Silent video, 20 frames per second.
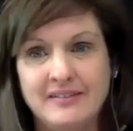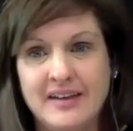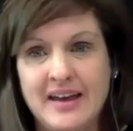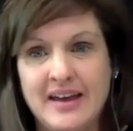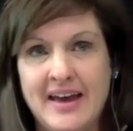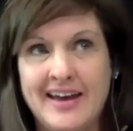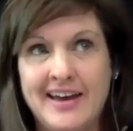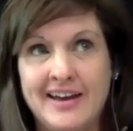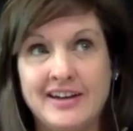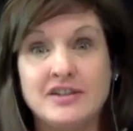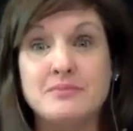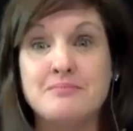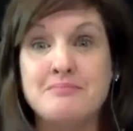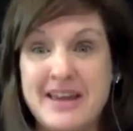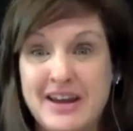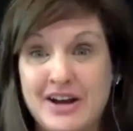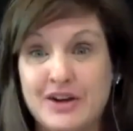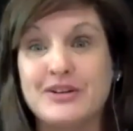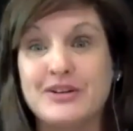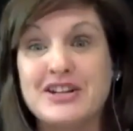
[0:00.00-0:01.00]
and make
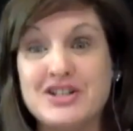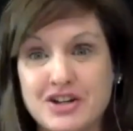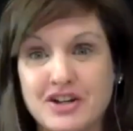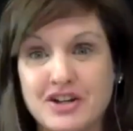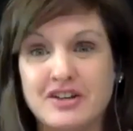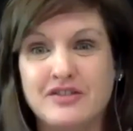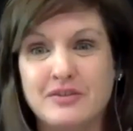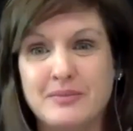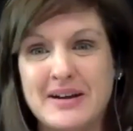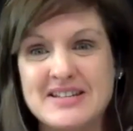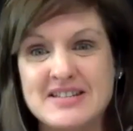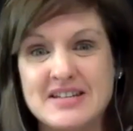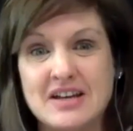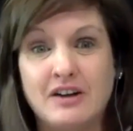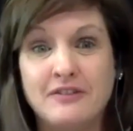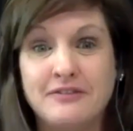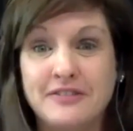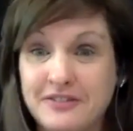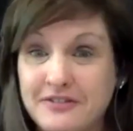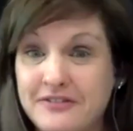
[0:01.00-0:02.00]
a return for myself
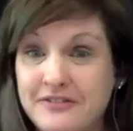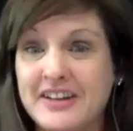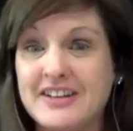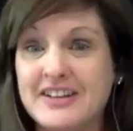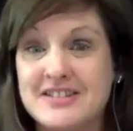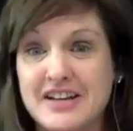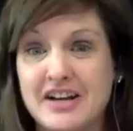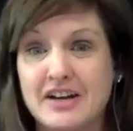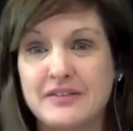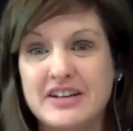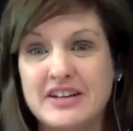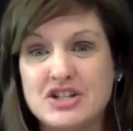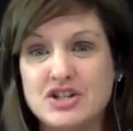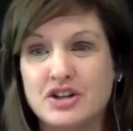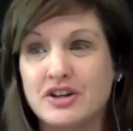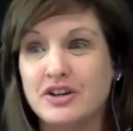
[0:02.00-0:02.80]
and fix their return,